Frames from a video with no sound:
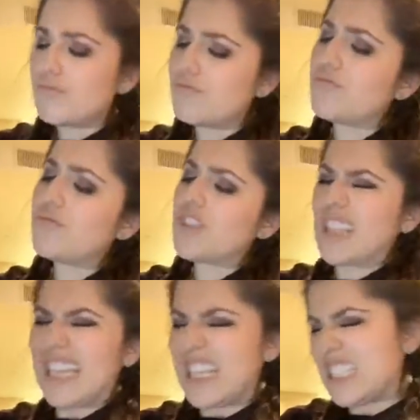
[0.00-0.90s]

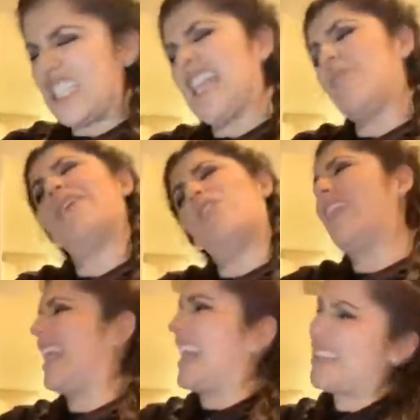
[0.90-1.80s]
Bing, cheap bill
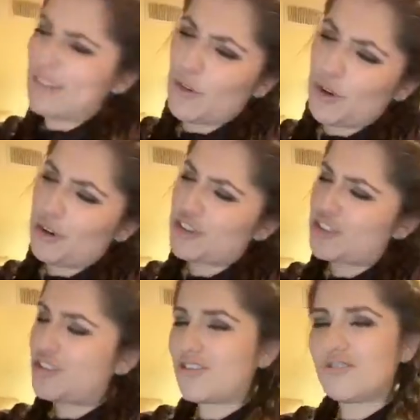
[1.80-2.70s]

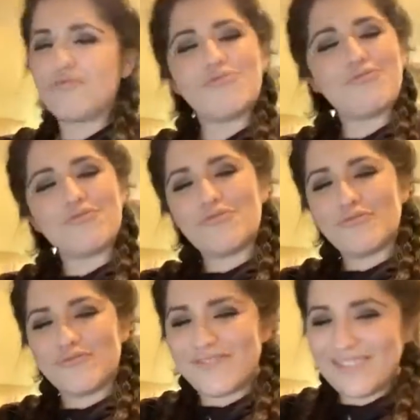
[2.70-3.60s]
collectors.
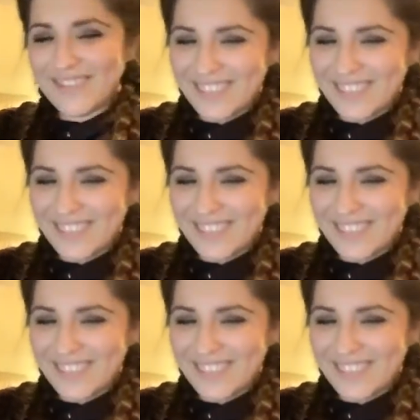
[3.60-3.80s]
I'm a play...